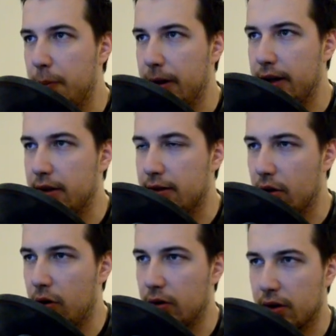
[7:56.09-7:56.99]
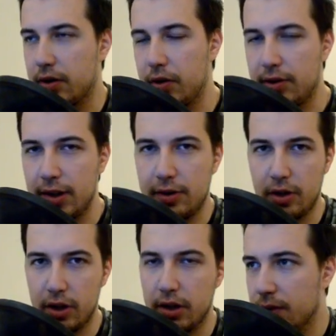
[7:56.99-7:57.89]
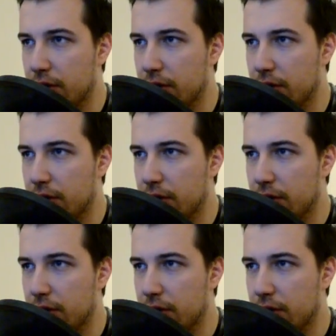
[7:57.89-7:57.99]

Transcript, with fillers: playing the song, so it's easier.